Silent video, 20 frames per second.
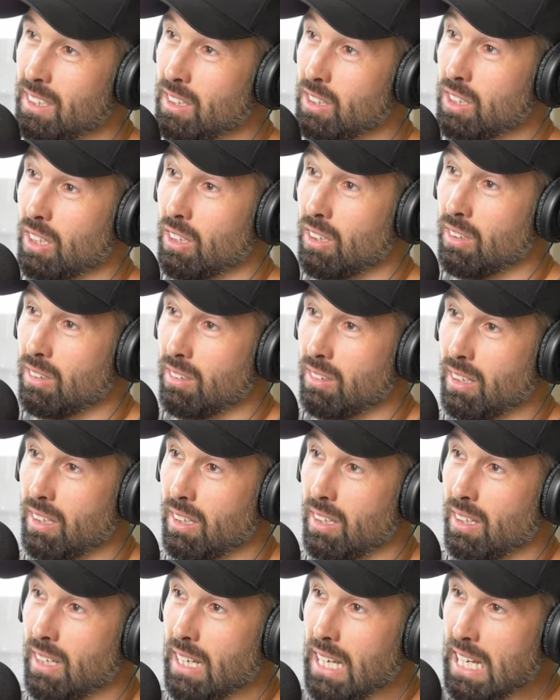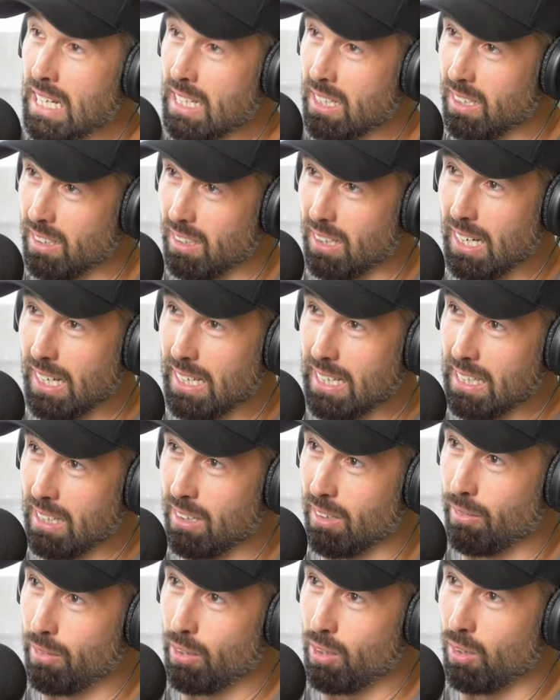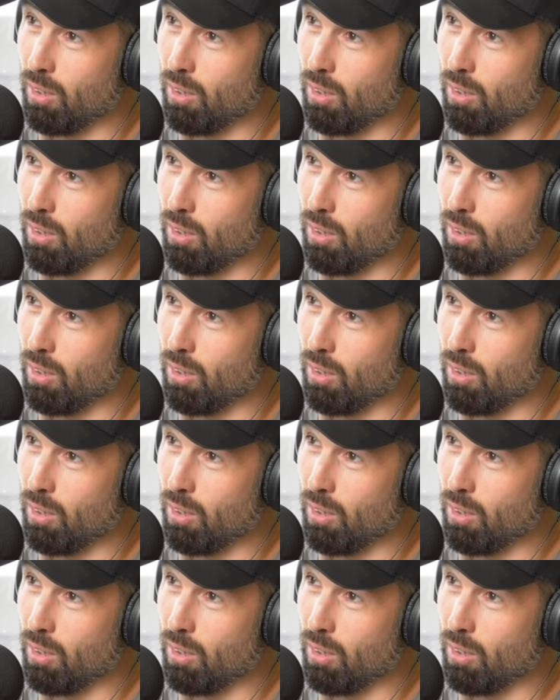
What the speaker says: So the inner lining of